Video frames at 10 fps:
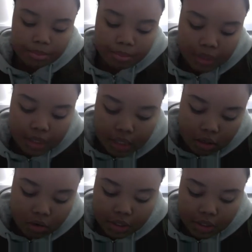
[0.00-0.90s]

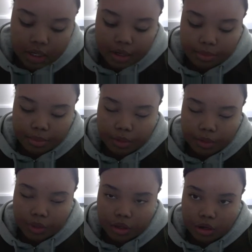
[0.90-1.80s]
beginning of the clip,
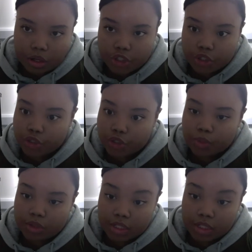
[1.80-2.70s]
we are introduced
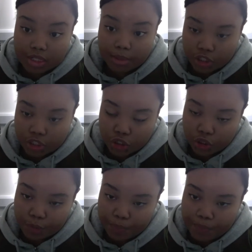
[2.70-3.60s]
with an establishing
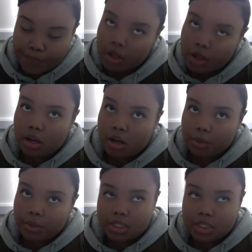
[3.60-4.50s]
shot. Now
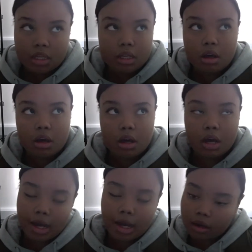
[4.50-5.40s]
we see her
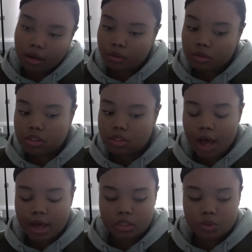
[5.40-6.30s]
house,
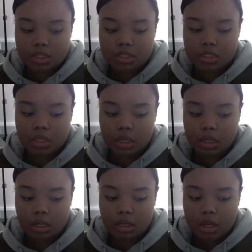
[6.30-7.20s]
and we
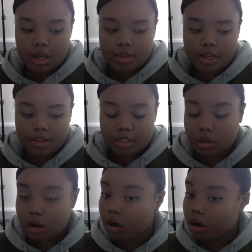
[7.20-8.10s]
see that there's a
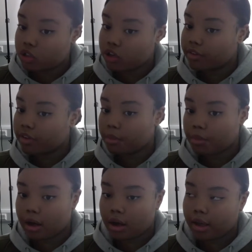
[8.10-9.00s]
car driving
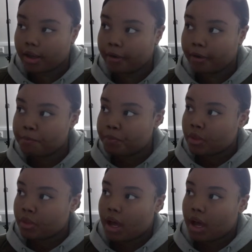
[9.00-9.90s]
by,
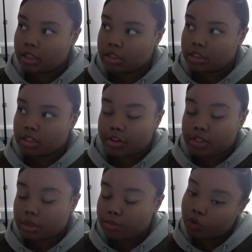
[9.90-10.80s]
and there's
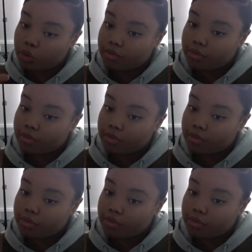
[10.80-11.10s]
some form of